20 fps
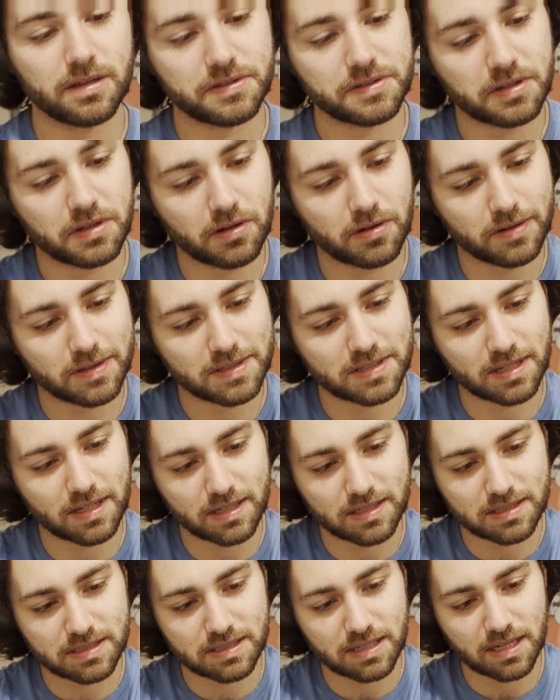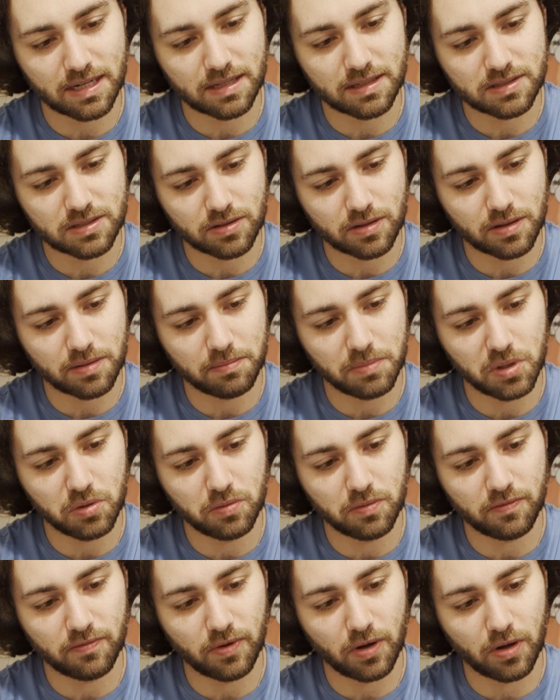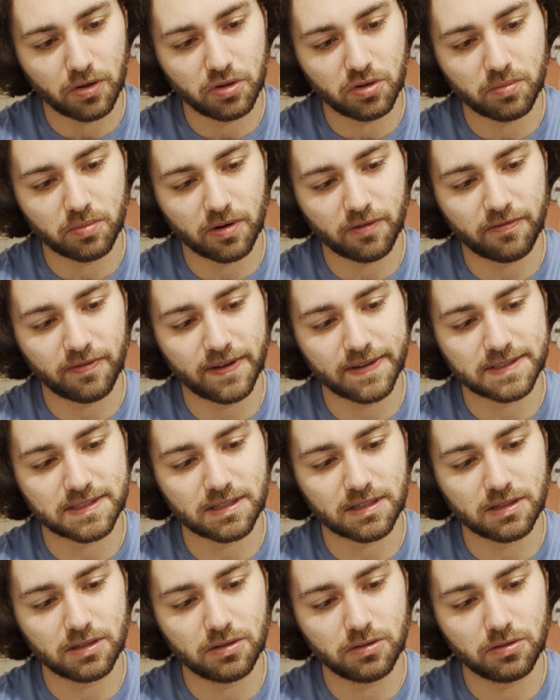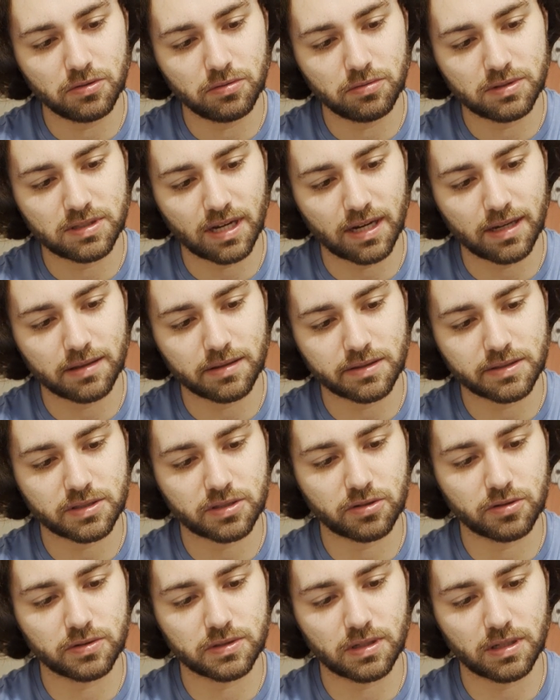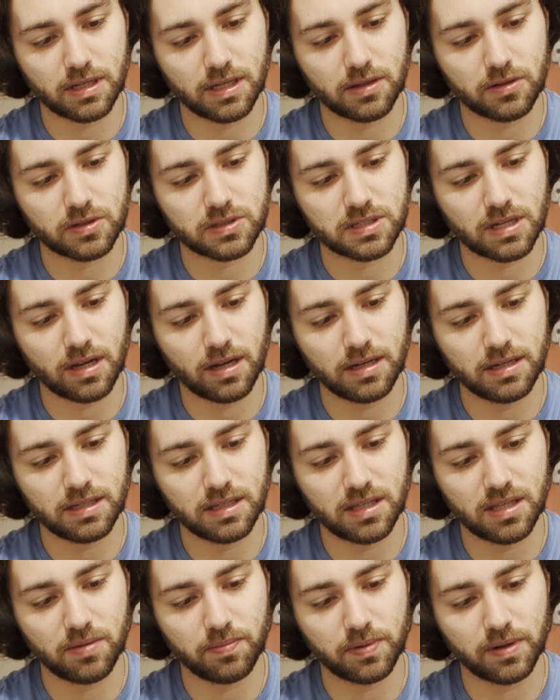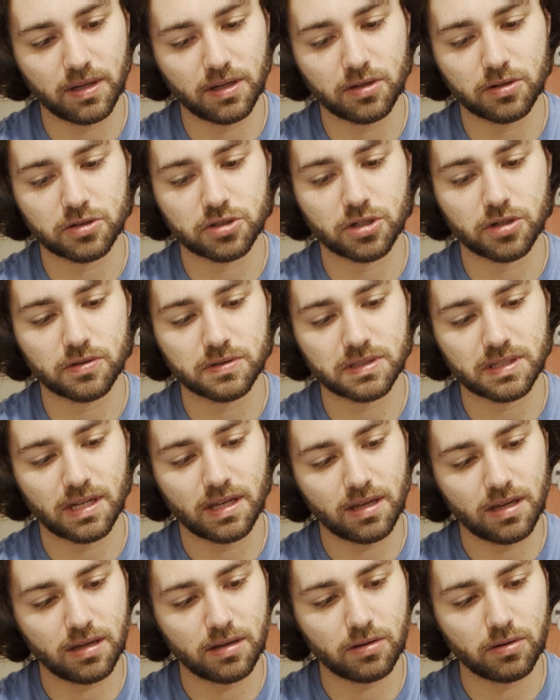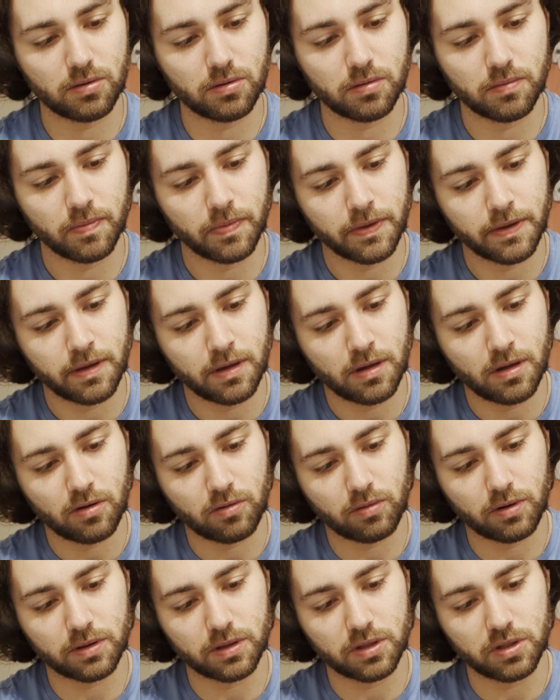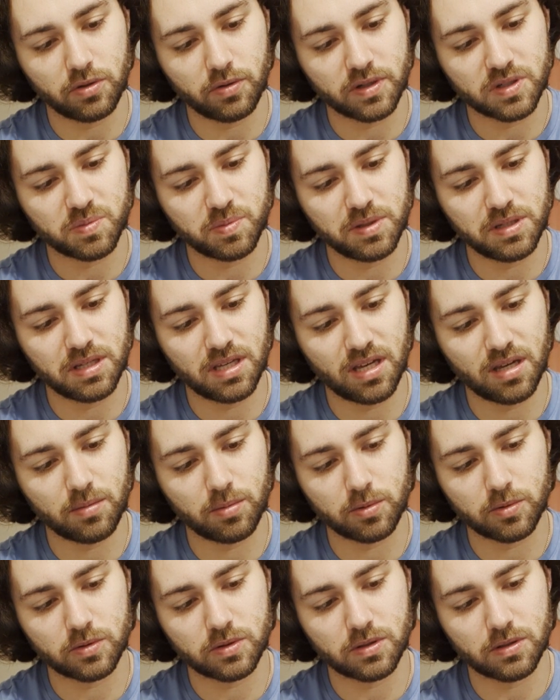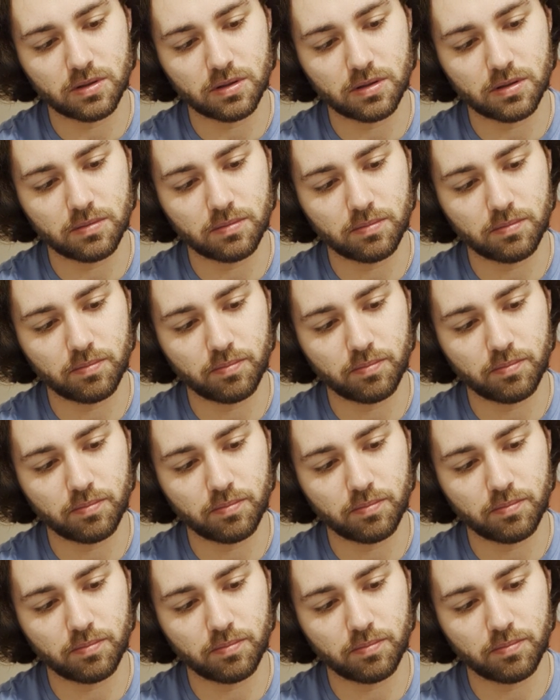So it says set it so that mute and volume are facing you, tighten the screws on either side to keep it at your chosen angle, run the USB cable to the